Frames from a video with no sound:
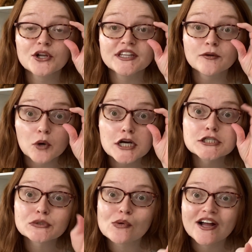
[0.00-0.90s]
the
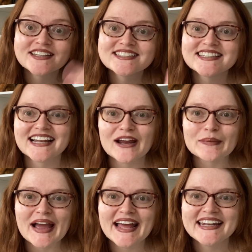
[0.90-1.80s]
worst ones that I
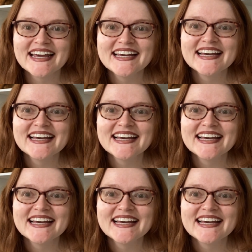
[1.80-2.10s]
read,